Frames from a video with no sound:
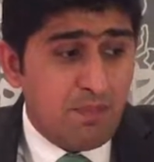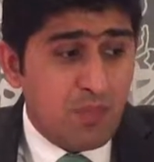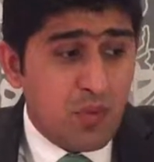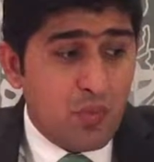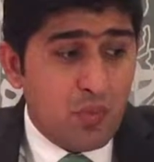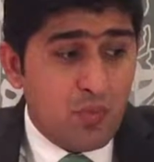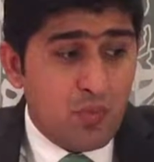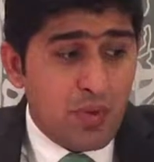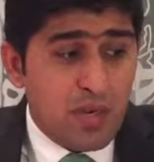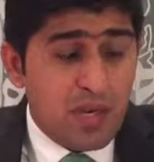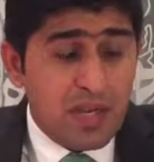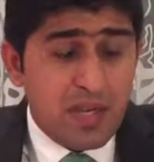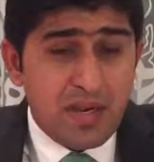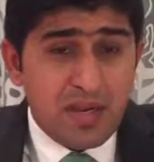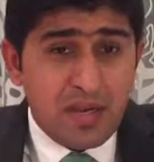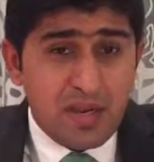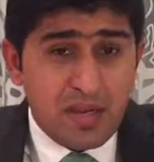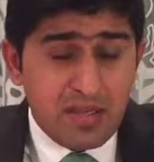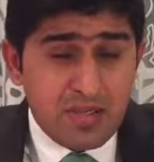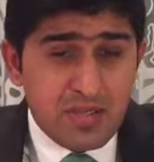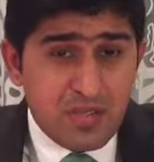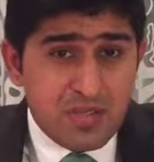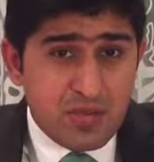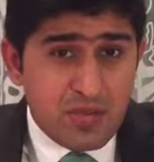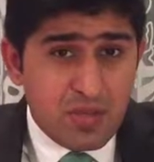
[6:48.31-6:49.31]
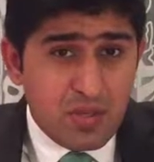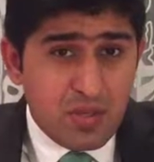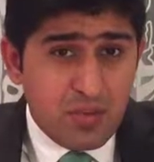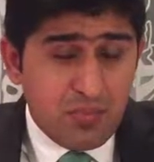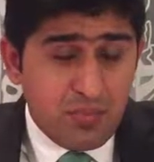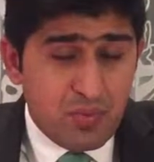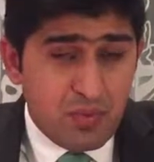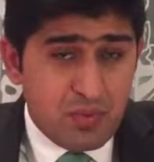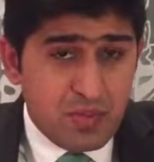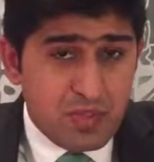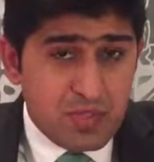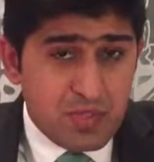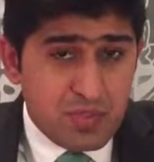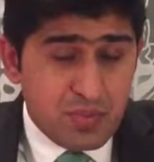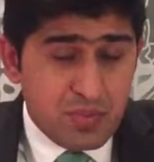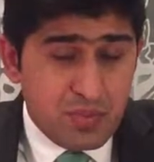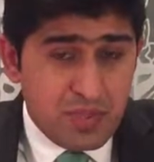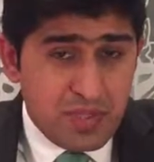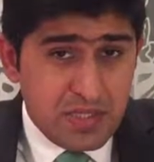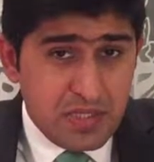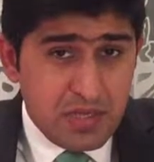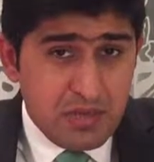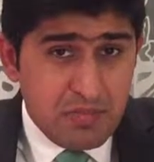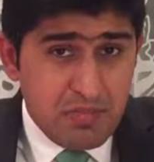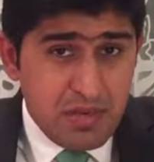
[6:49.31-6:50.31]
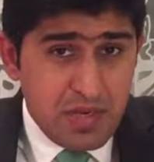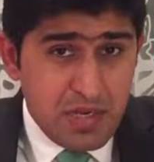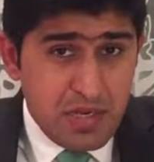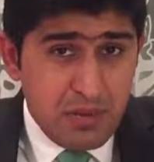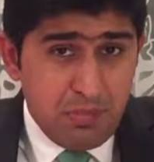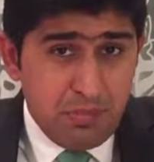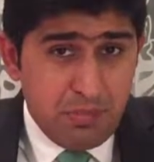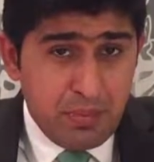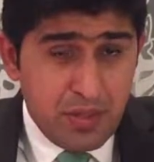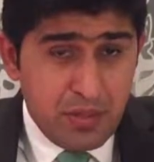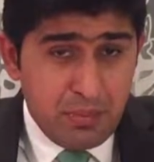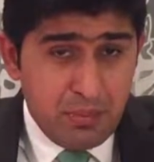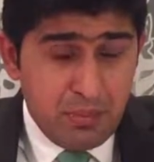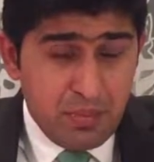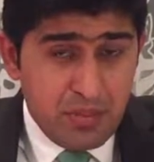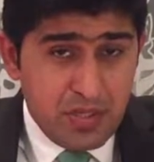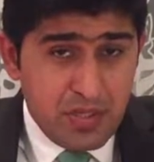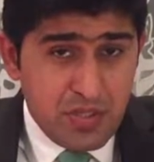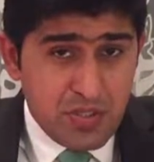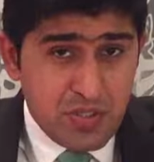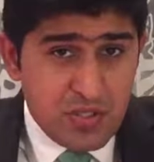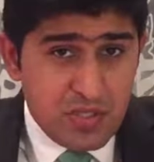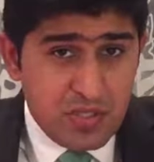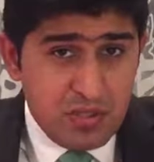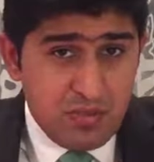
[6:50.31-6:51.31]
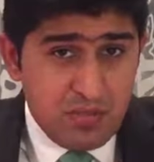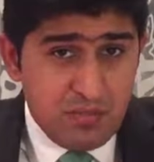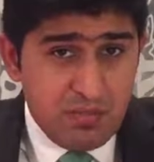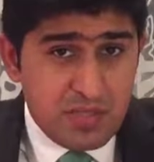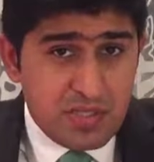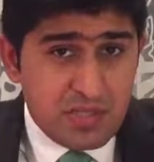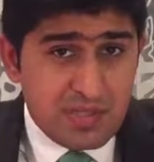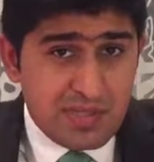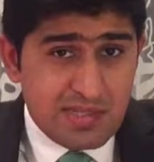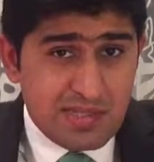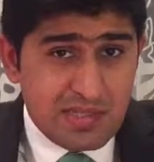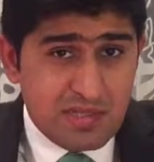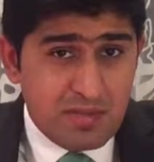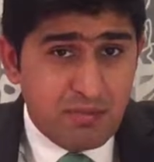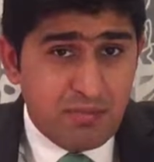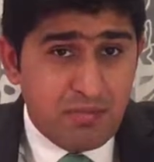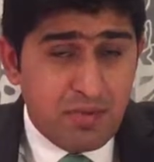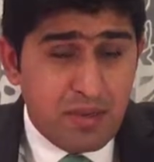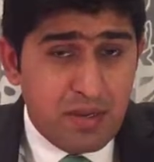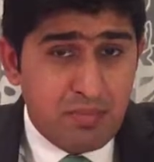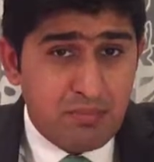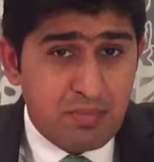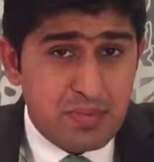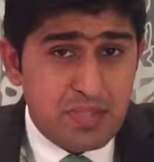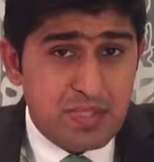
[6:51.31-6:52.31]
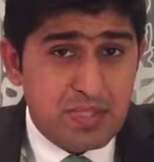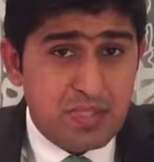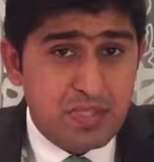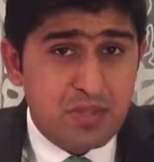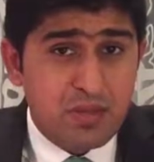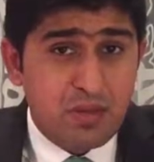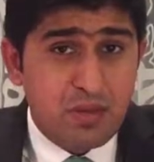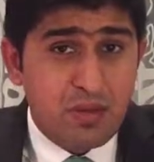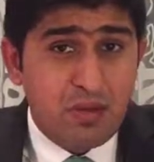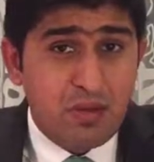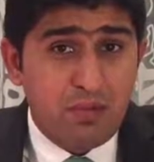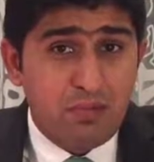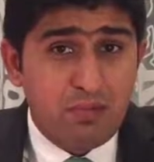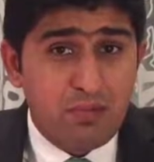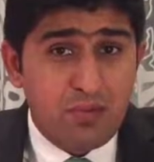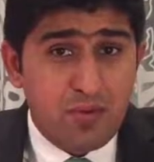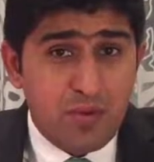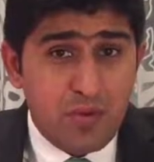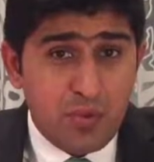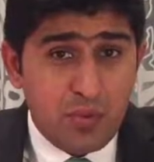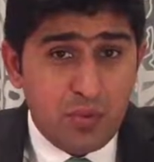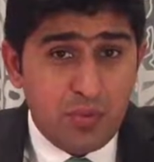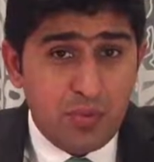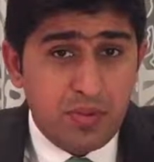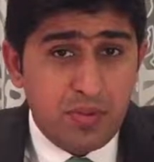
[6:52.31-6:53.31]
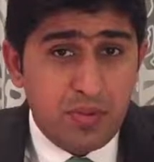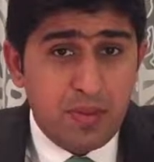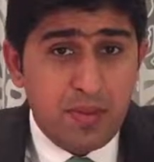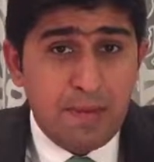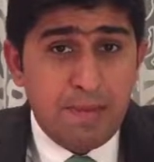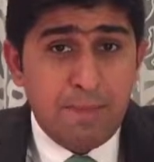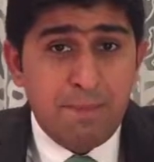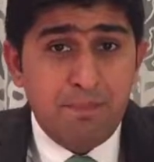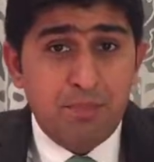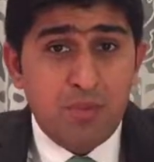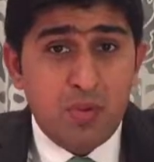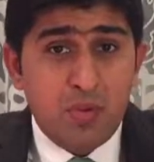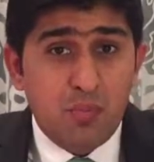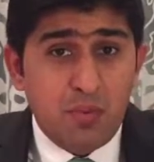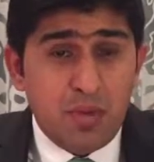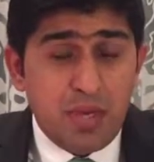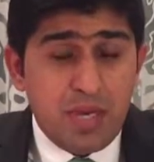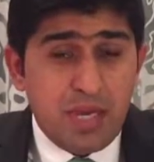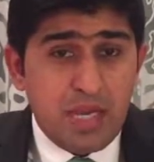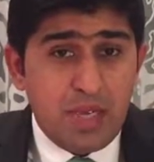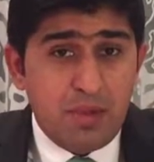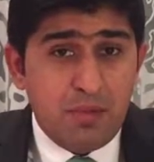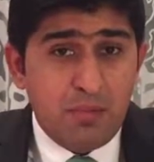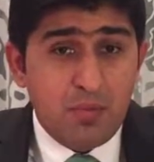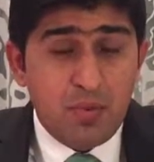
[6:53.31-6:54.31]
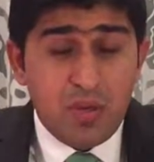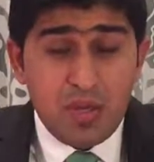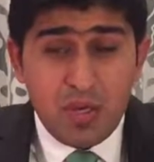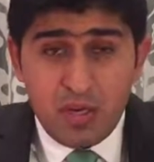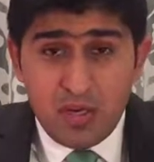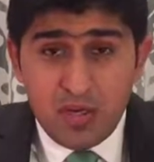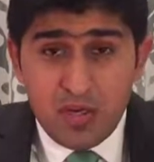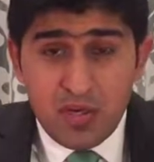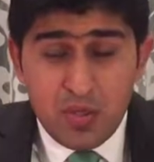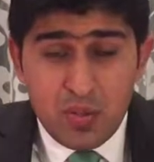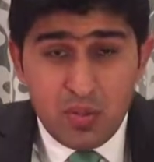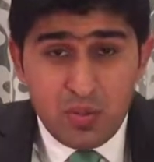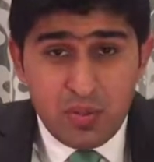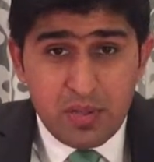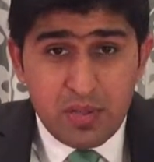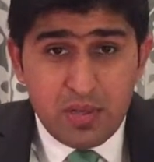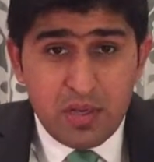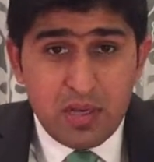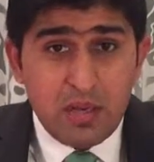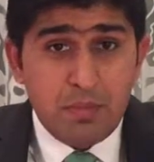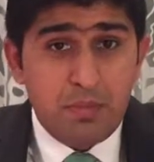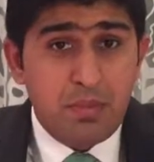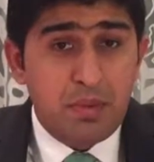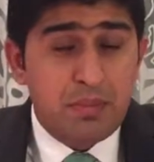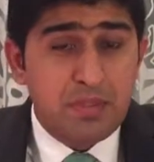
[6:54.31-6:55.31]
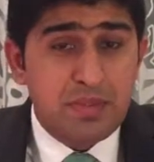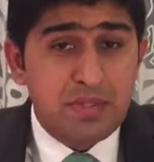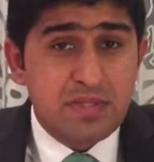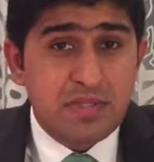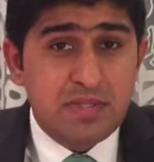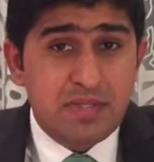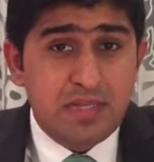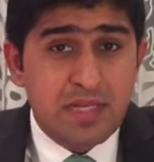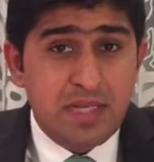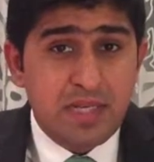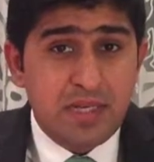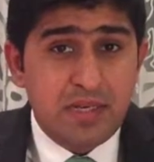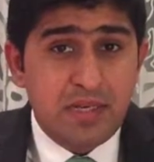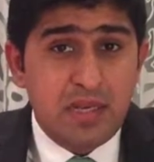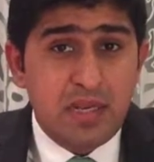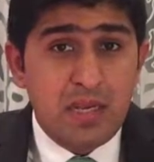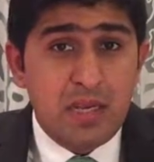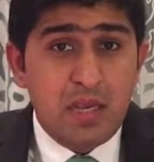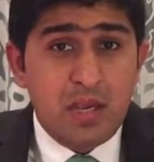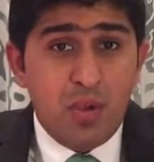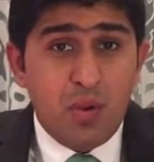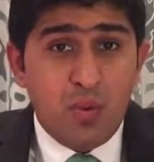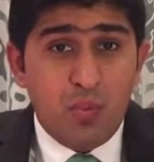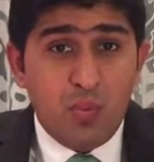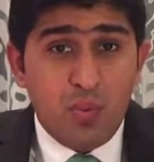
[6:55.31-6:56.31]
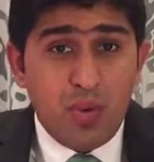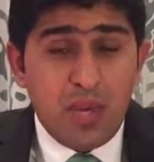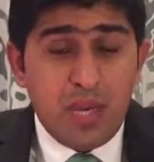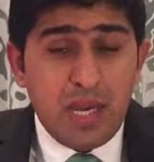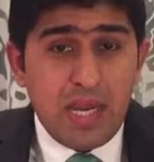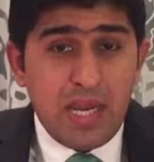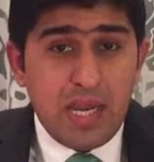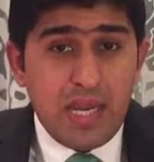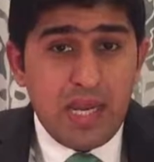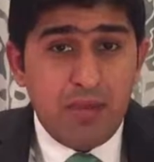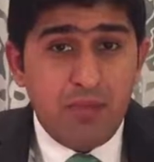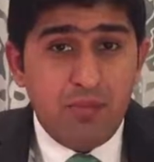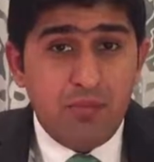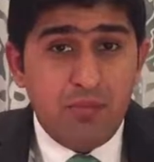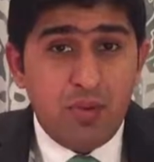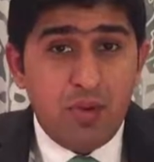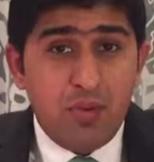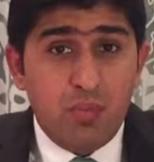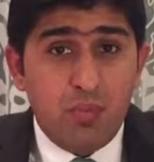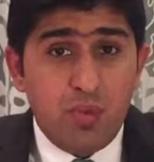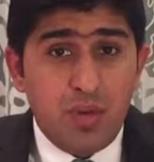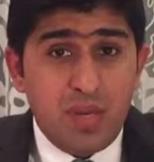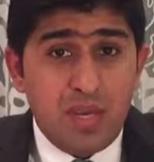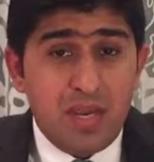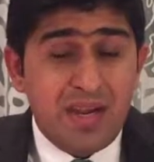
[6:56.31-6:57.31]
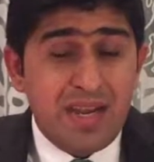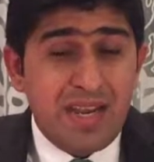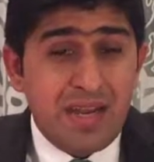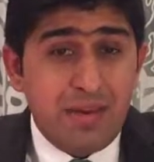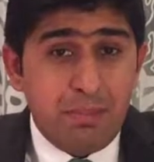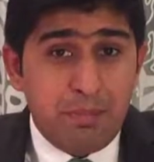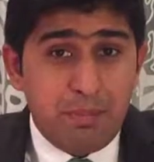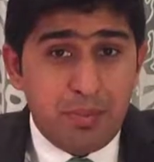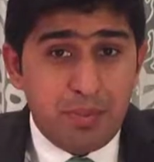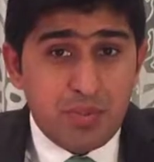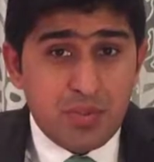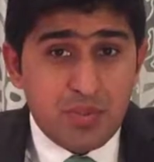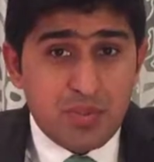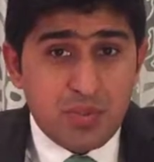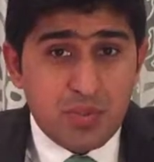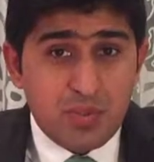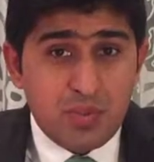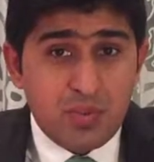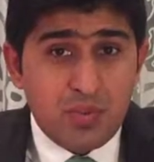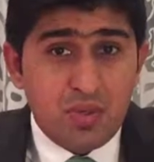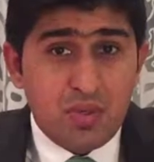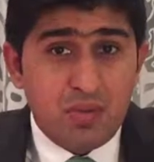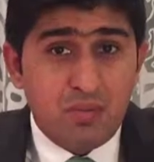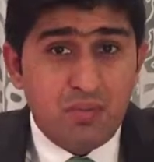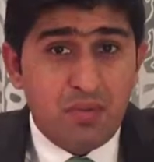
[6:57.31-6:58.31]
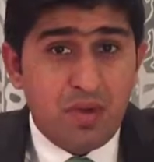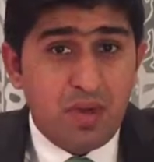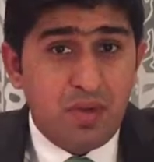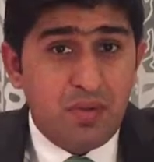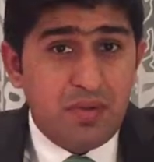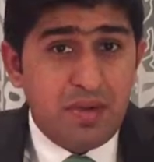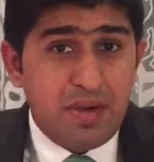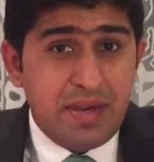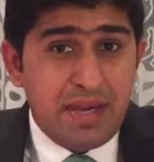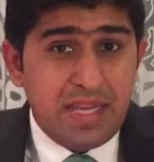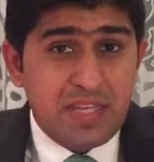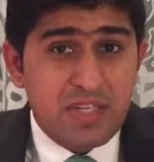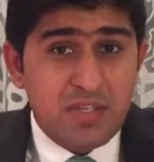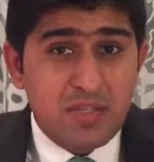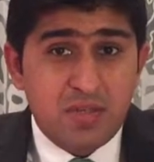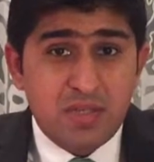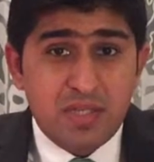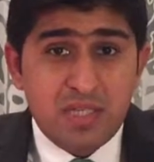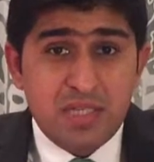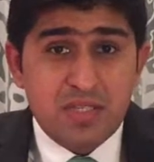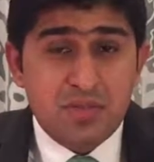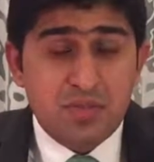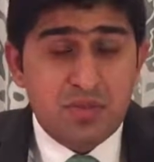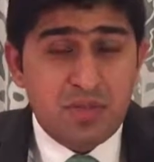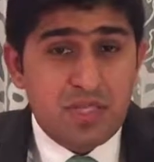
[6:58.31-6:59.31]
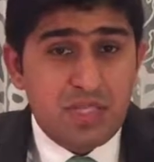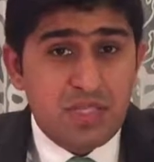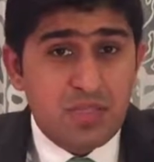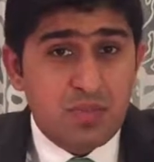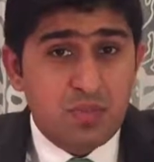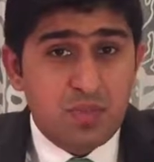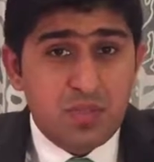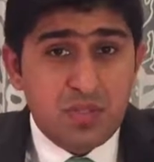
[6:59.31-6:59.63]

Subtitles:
We are a country of over 200 million population with 65% of youth. We are a nuclear capable state. We are in pursuit of our national interests.